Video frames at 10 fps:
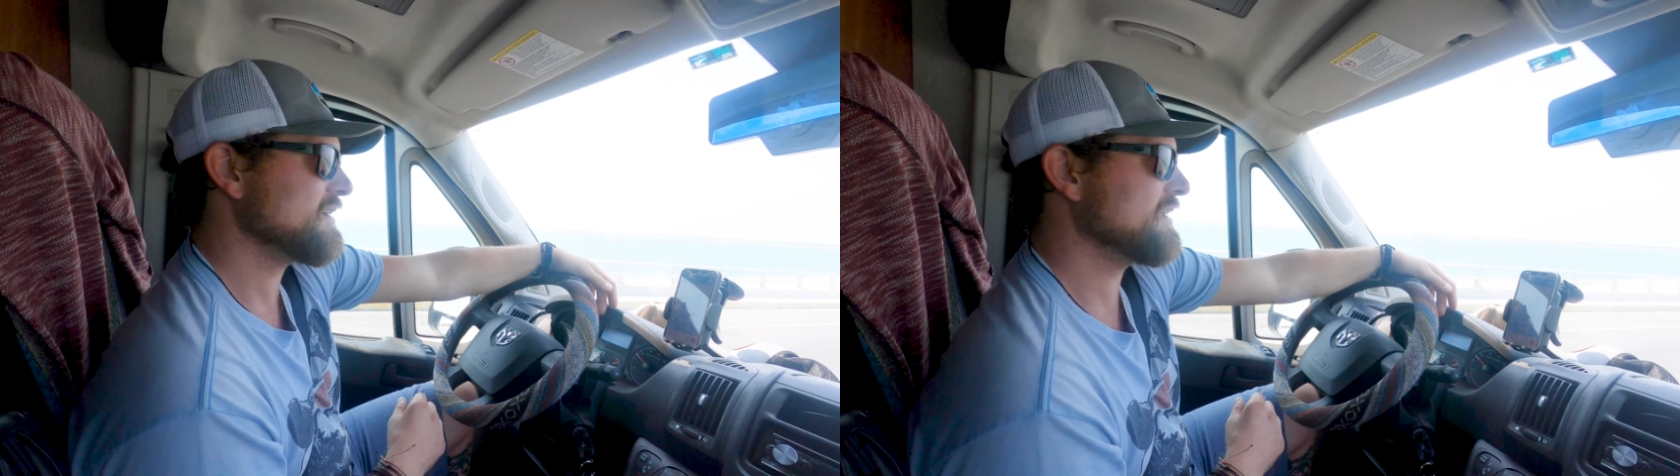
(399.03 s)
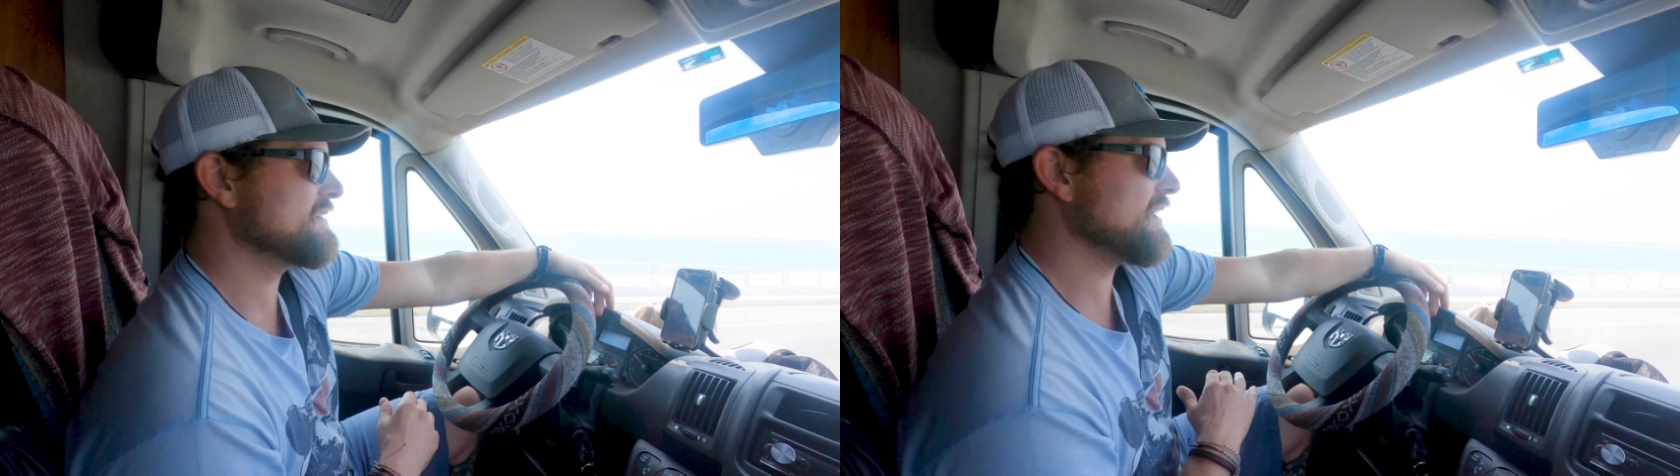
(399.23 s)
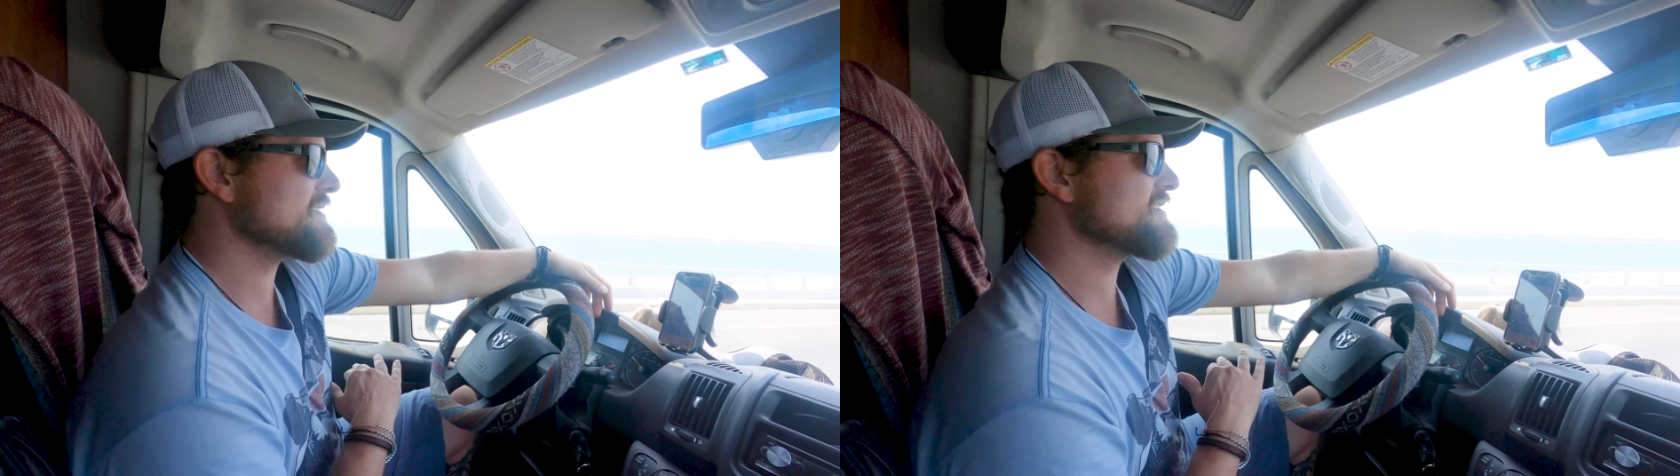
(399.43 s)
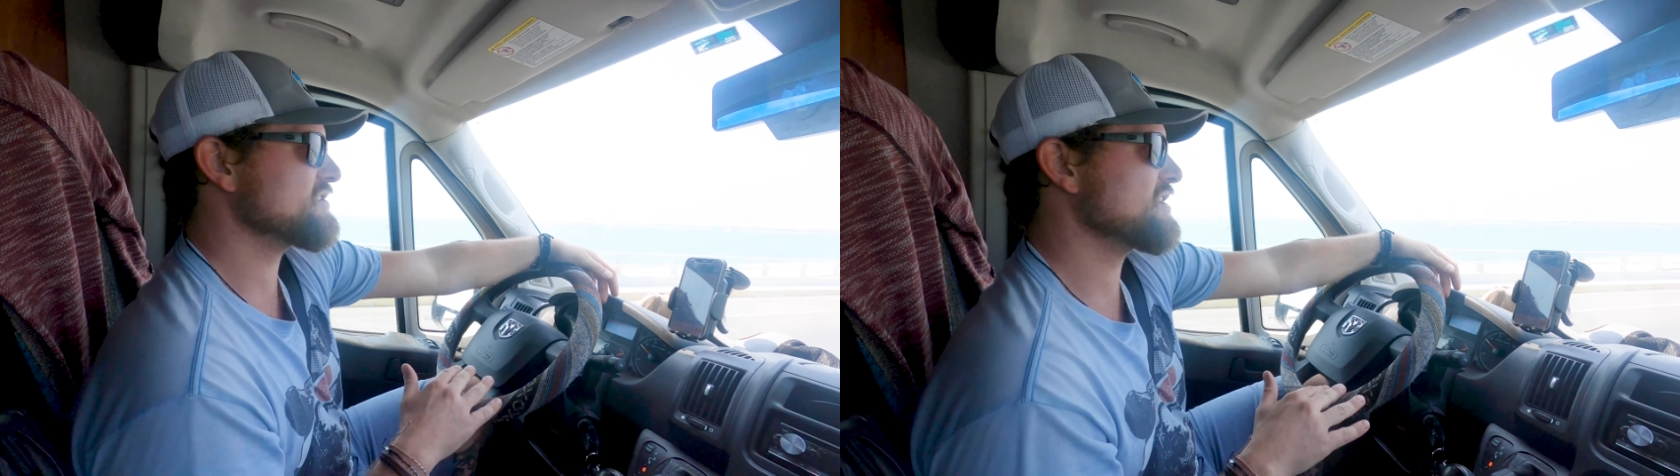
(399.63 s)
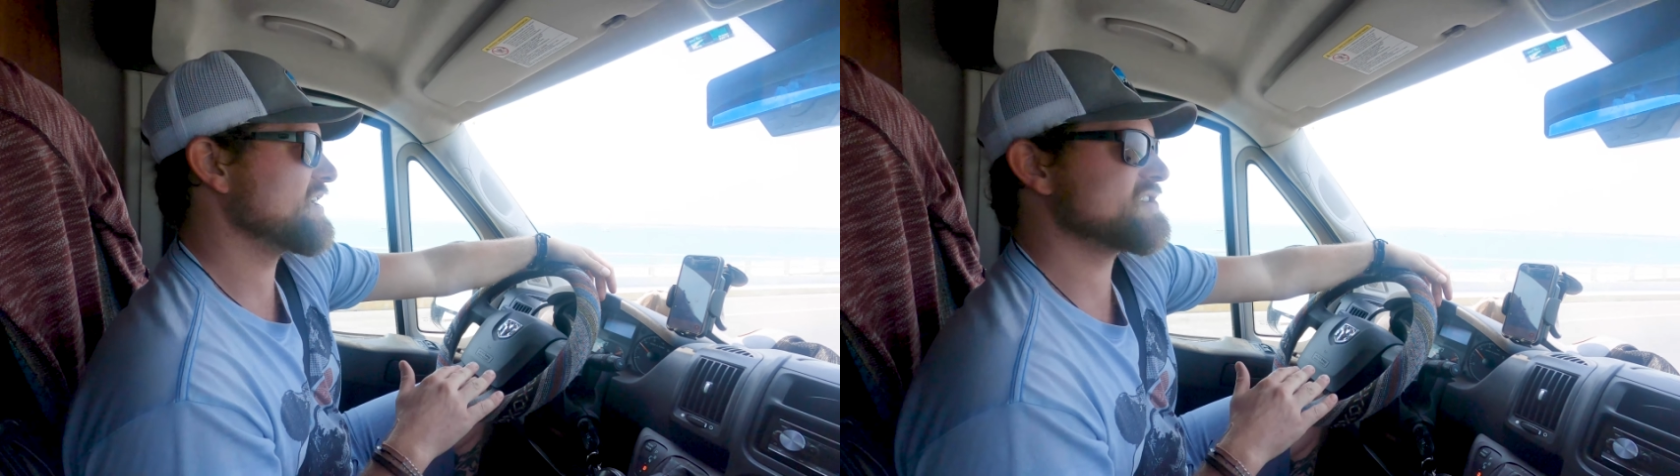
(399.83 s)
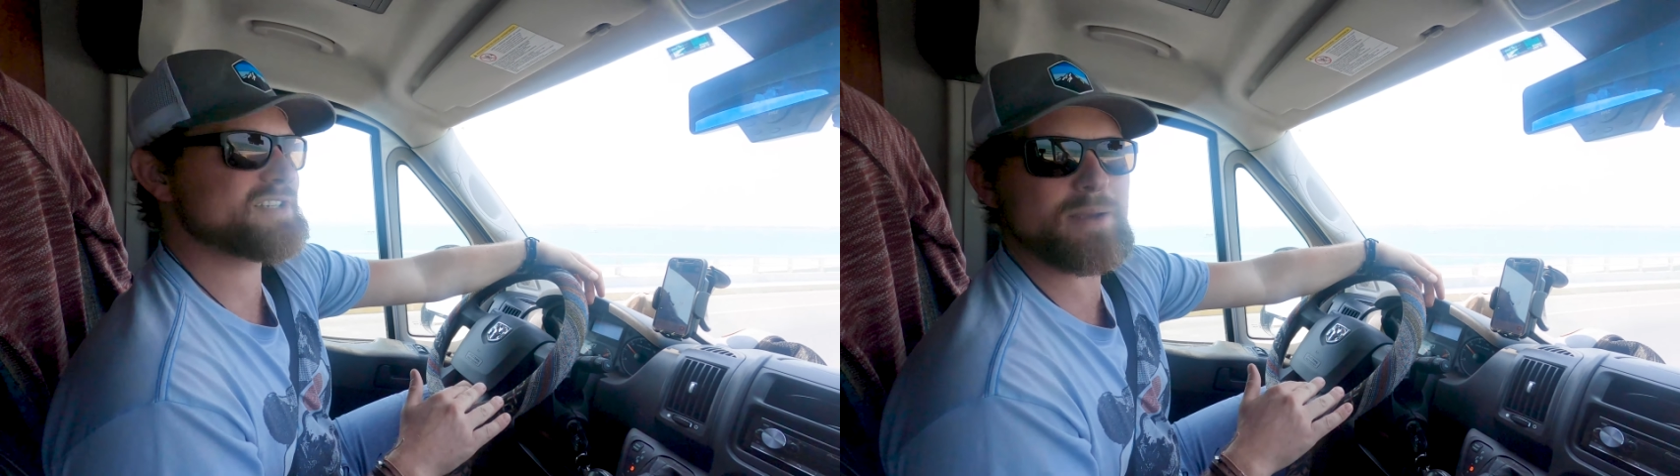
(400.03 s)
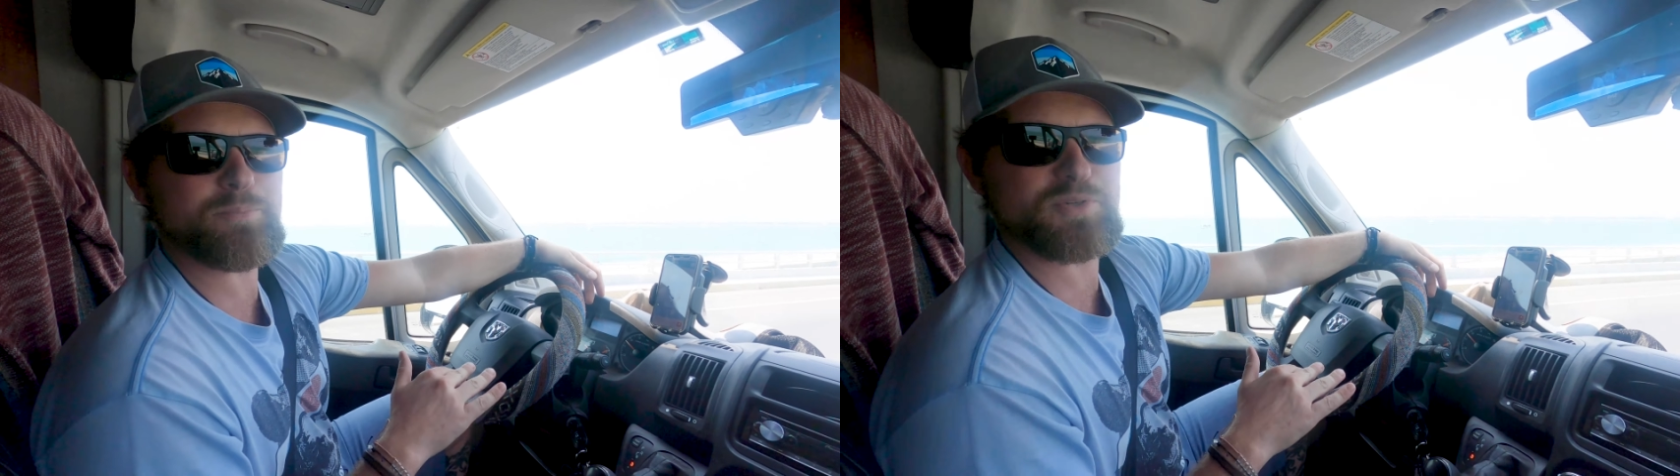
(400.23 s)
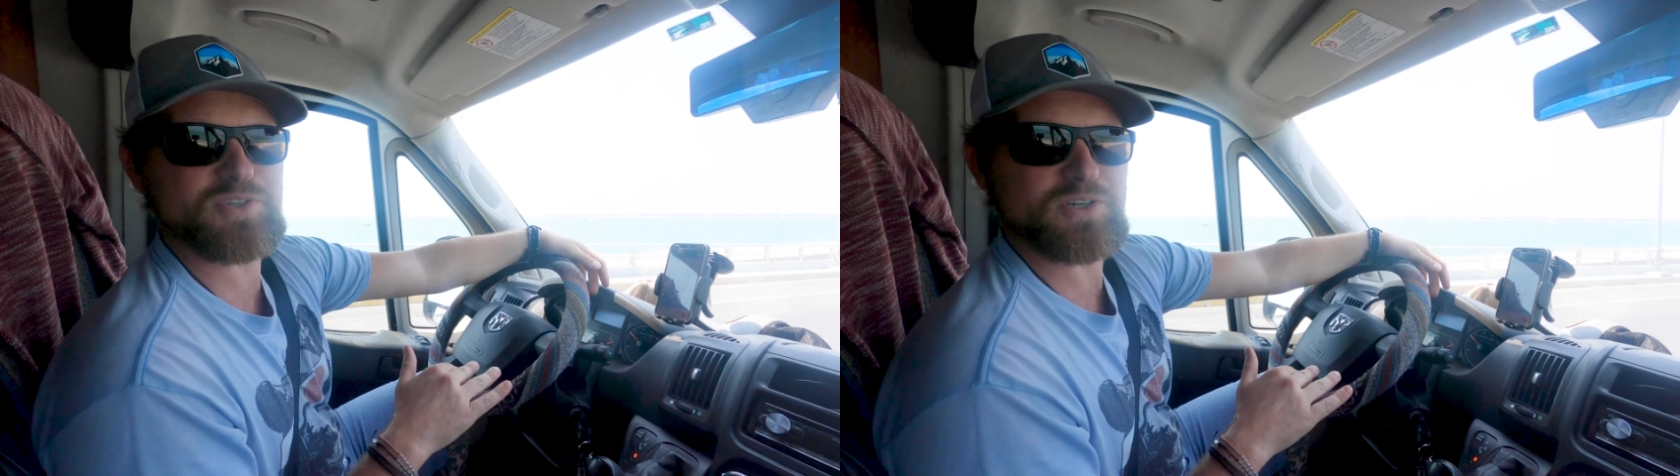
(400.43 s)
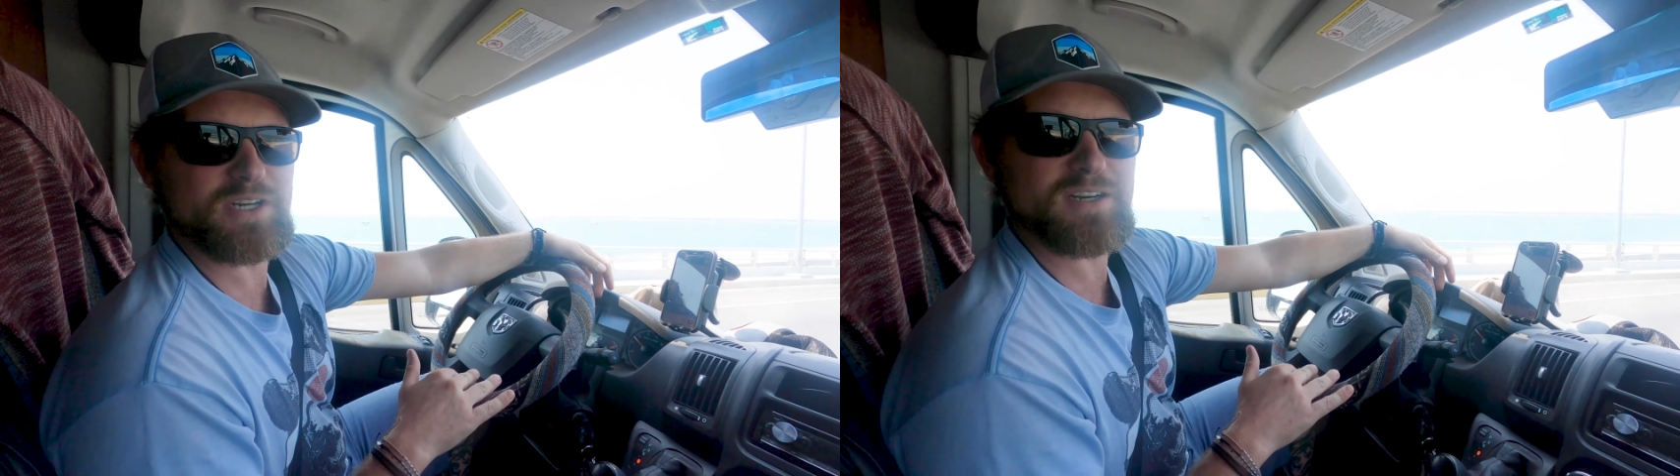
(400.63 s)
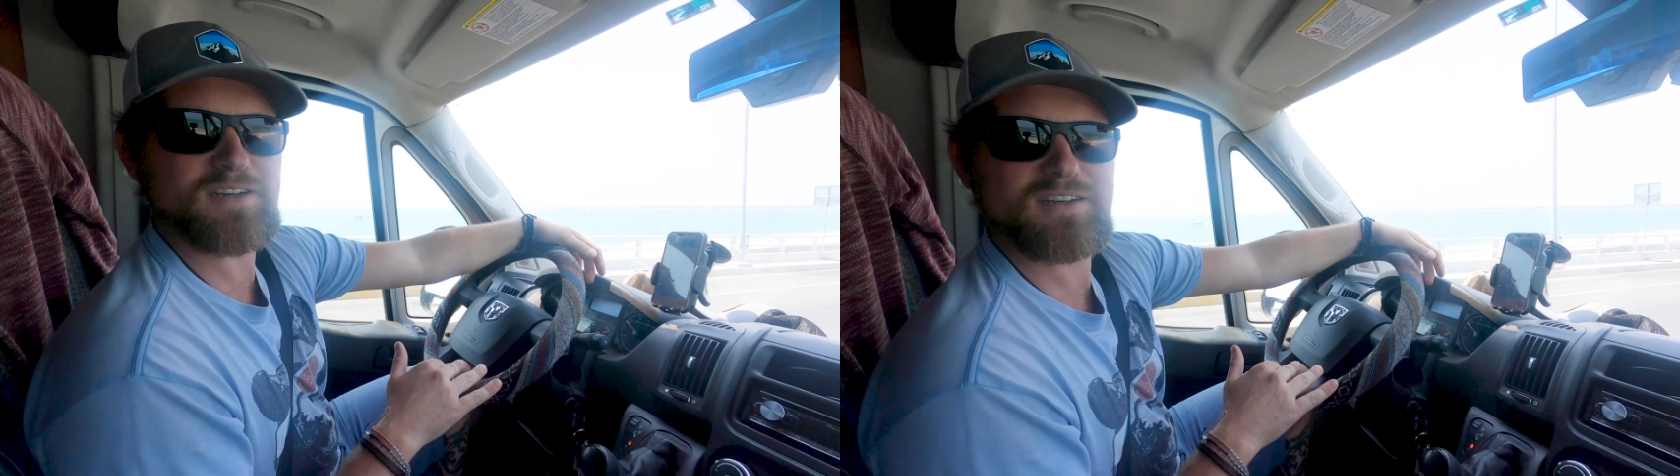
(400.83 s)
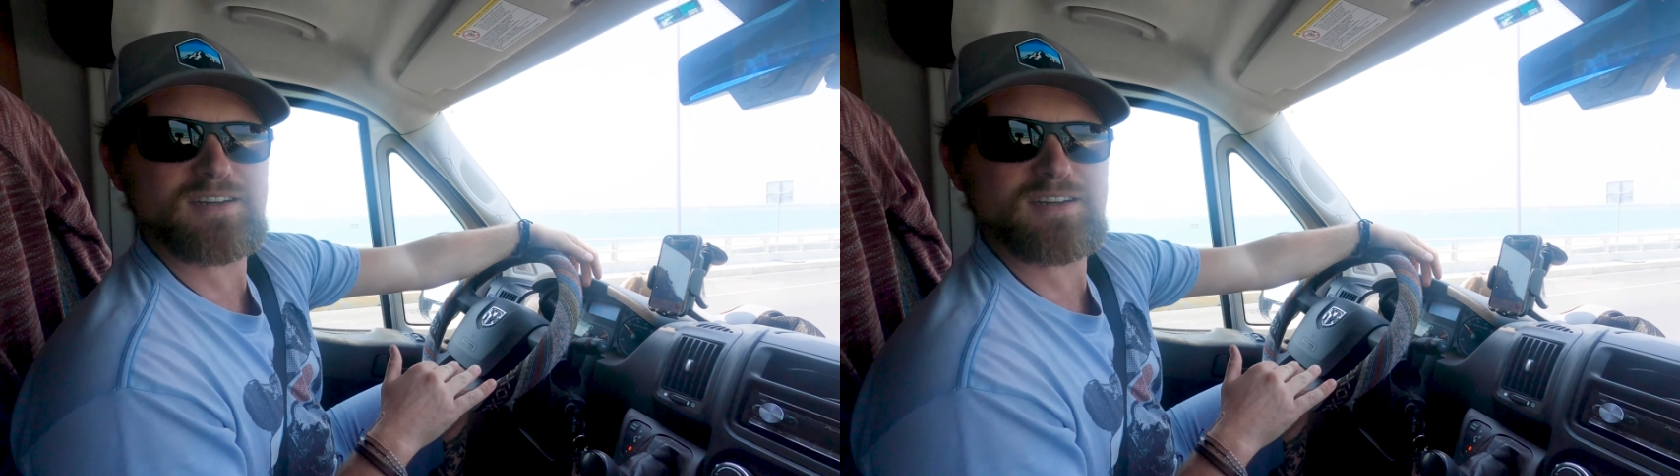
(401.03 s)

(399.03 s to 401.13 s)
it doesn't change temperature here.